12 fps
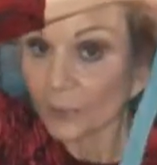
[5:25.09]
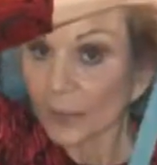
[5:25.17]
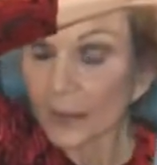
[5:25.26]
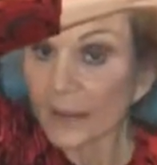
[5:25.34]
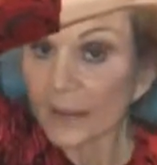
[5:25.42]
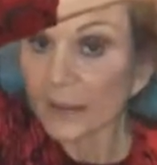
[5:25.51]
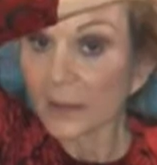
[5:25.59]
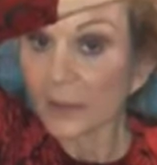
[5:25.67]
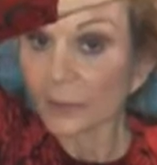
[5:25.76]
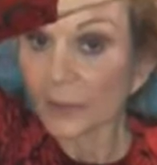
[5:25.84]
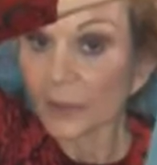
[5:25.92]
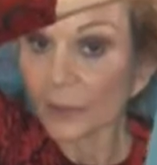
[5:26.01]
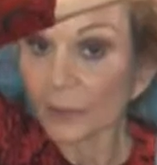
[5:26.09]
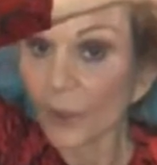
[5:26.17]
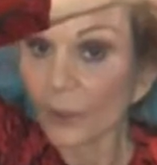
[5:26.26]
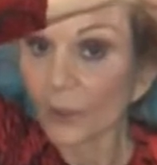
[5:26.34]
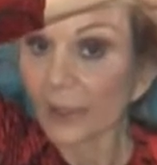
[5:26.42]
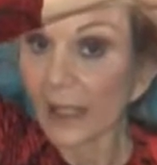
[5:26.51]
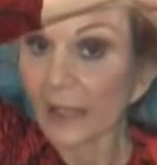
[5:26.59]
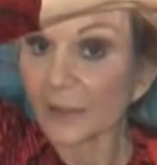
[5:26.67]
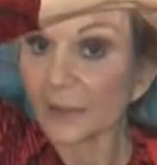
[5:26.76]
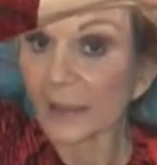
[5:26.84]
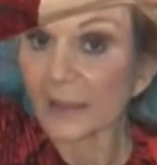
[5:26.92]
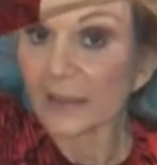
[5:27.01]
put the roller kind
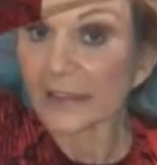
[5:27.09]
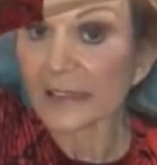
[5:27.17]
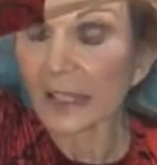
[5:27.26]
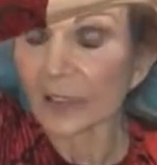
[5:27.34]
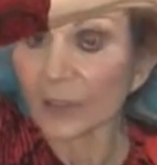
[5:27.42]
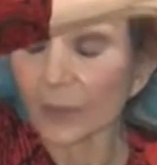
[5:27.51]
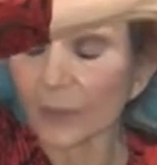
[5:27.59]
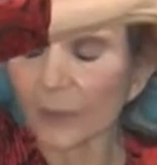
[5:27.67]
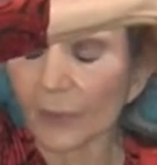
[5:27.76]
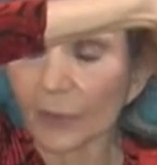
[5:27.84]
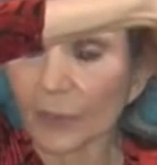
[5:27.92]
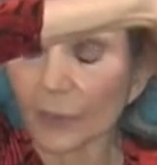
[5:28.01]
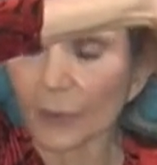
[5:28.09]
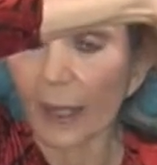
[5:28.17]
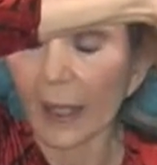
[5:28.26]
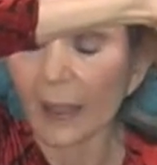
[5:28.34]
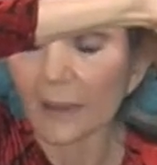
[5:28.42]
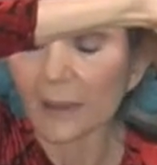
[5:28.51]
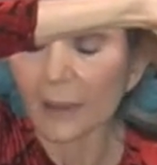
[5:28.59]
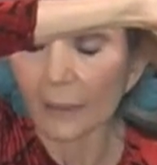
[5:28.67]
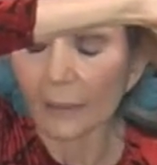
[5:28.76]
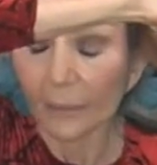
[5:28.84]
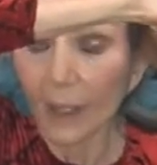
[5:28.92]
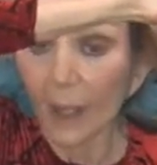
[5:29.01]
of in the center of your strand
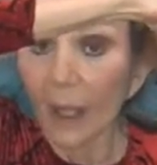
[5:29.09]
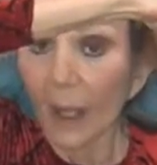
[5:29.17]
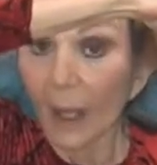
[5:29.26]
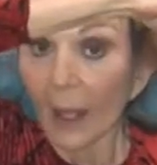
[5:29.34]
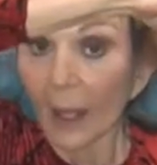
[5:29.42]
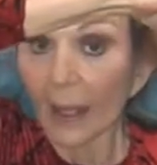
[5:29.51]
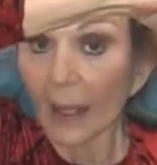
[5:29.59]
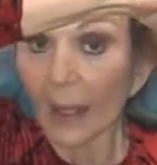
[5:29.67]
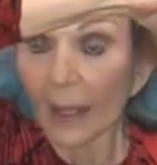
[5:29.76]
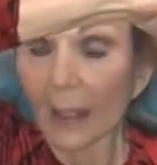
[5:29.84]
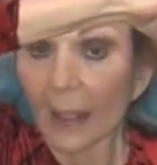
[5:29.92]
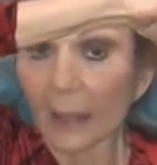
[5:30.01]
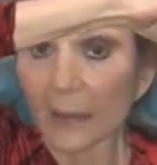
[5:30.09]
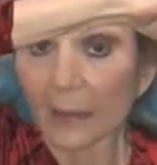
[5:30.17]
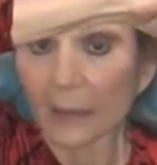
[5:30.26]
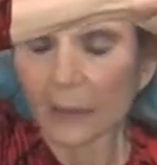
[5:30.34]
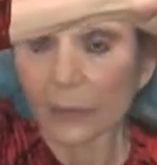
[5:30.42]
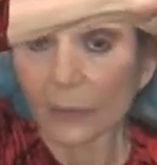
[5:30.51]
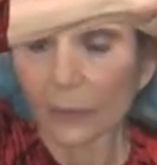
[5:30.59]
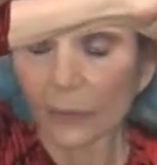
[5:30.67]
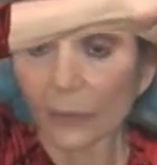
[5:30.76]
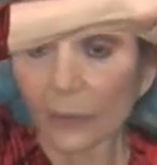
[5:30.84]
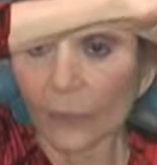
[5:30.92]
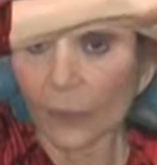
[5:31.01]
and
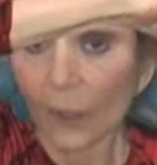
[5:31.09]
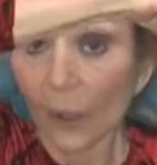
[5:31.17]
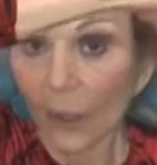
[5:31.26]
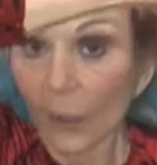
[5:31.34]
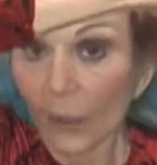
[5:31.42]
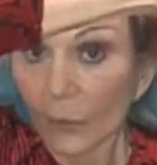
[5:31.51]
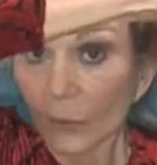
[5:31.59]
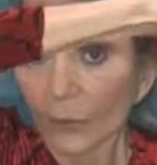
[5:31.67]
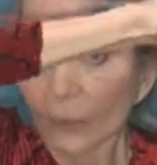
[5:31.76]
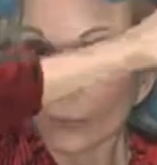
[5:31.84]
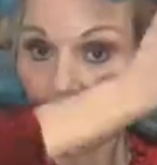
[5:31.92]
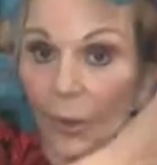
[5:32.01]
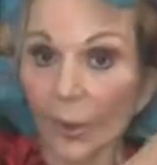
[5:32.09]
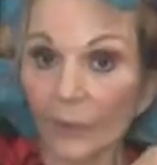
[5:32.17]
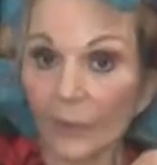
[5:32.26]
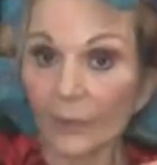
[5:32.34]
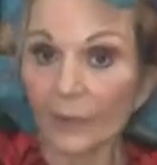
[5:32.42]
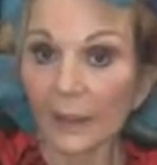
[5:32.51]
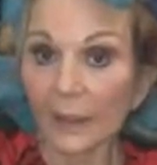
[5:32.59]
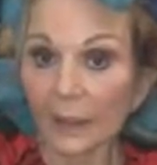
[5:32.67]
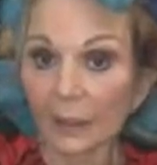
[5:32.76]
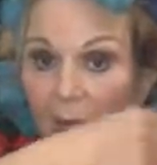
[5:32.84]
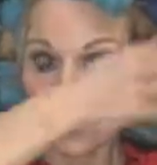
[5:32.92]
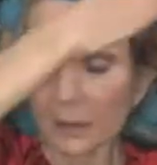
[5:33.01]
roll the
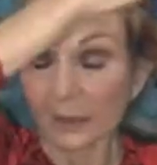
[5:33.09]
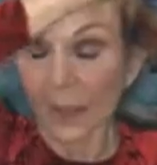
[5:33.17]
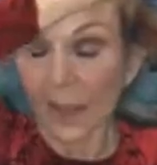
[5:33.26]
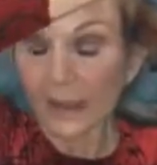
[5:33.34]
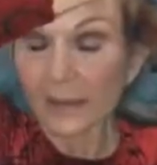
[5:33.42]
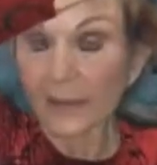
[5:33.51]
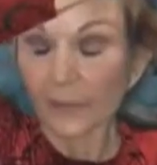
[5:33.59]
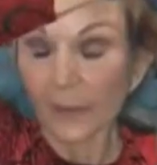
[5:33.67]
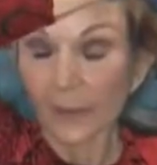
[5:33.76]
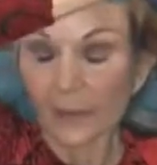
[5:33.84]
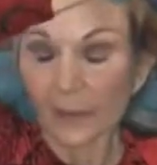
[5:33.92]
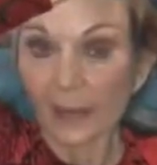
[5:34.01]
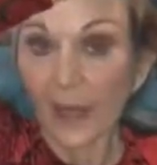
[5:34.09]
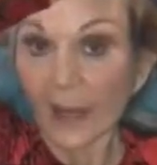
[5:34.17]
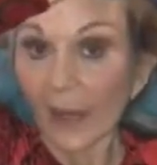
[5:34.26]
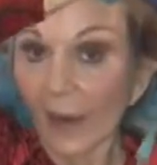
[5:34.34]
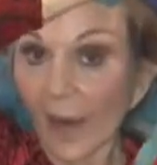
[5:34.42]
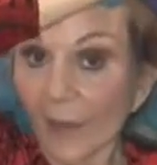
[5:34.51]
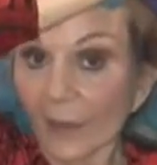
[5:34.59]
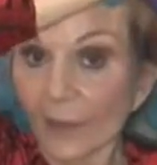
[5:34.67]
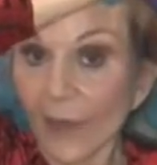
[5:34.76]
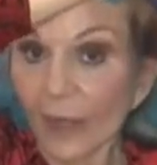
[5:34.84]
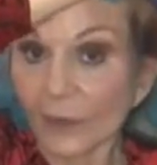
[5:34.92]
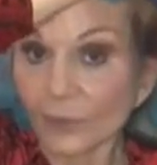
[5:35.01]
end of it there, and
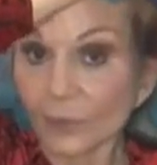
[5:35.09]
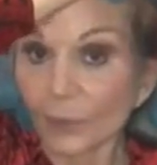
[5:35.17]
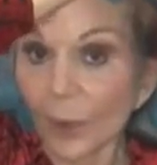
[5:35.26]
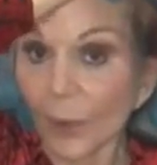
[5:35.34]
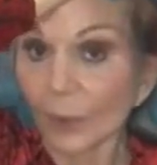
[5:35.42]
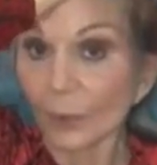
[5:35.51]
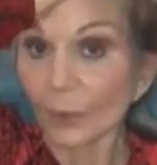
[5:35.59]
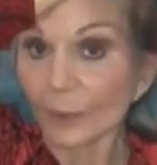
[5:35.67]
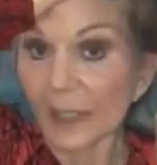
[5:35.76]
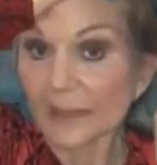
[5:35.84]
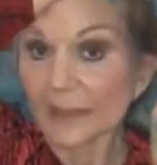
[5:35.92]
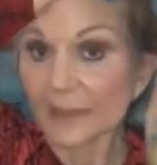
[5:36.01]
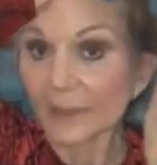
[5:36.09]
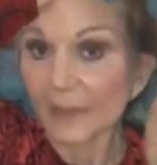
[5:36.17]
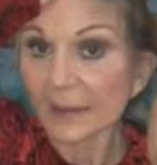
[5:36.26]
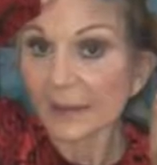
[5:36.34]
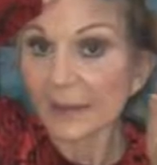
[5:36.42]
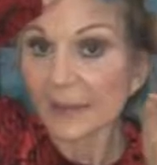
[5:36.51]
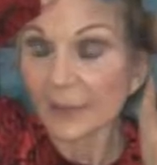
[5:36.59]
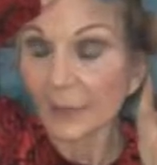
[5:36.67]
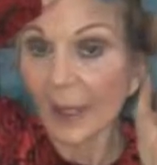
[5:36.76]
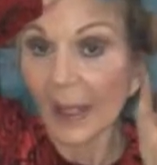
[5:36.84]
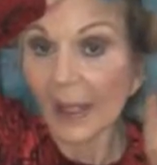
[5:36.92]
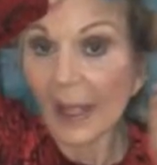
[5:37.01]
then roll the rest of it this
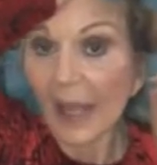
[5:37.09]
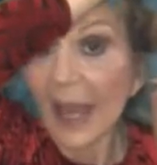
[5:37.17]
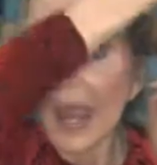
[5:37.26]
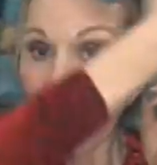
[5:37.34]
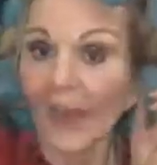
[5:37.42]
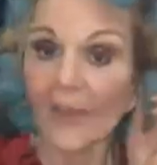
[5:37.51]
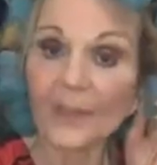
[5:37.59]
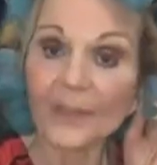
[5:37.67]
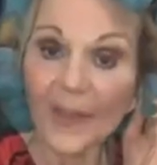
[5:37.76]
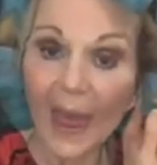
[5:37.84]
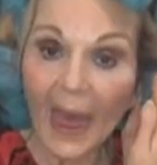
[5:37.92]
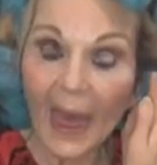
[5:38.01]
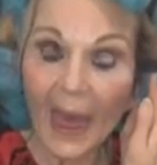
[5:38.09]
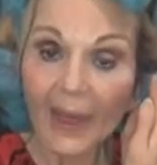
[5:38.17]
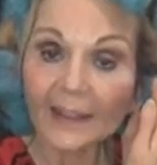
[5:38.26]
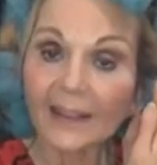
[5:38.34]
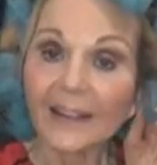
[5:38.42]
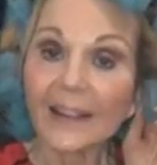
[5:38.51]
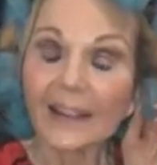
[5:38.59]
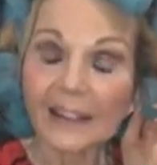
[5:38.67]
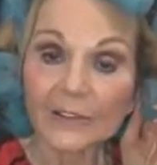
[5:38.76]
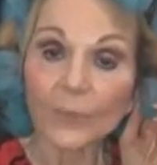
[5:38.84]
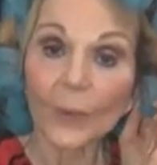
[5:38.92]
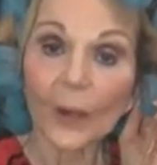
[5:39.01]
way. And that
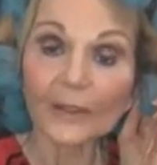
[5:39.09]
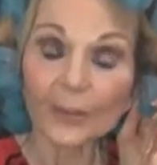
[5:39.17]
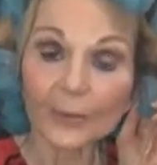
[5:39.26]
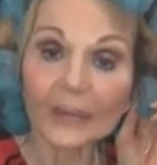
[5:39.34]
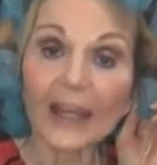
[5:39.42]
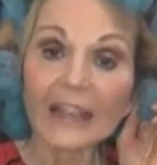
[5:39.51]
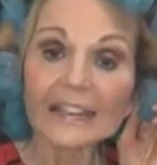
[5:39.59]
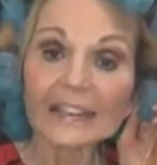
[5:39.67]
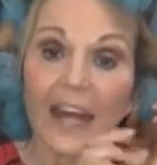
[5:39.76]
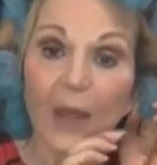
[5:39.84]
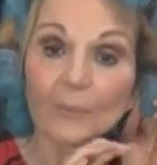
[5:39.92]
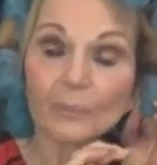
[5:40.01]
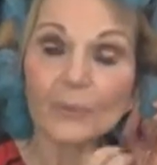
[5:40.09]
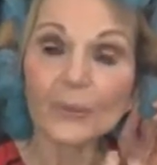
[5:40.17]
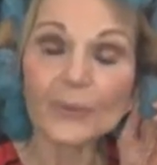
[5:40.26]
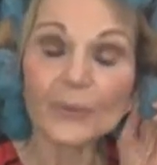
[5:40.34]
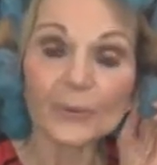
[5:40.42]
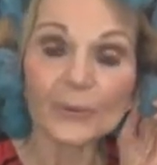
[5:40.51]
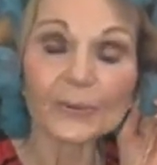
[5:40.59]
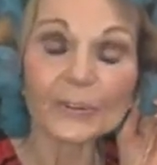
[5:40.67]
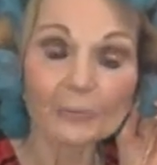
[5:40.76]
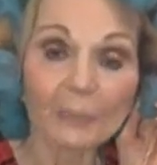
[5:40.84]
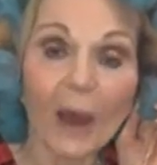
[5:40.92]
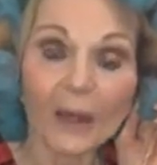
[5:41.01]
is what creates that beautiful
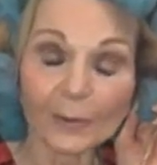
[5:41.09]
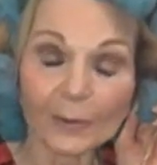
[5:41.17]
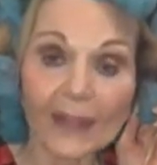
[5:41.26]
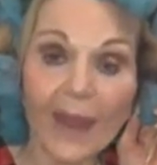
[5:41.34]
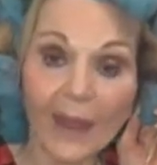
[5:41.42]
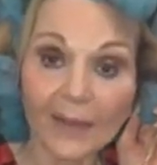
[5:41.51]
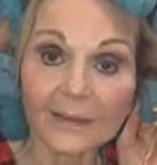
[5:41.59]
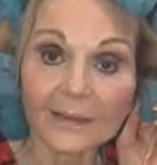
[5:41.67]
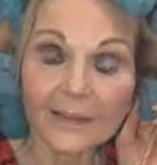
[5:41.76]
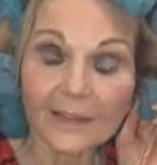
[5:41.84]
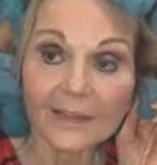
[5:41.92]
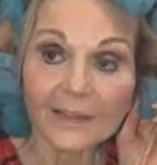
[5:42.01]
spiral end.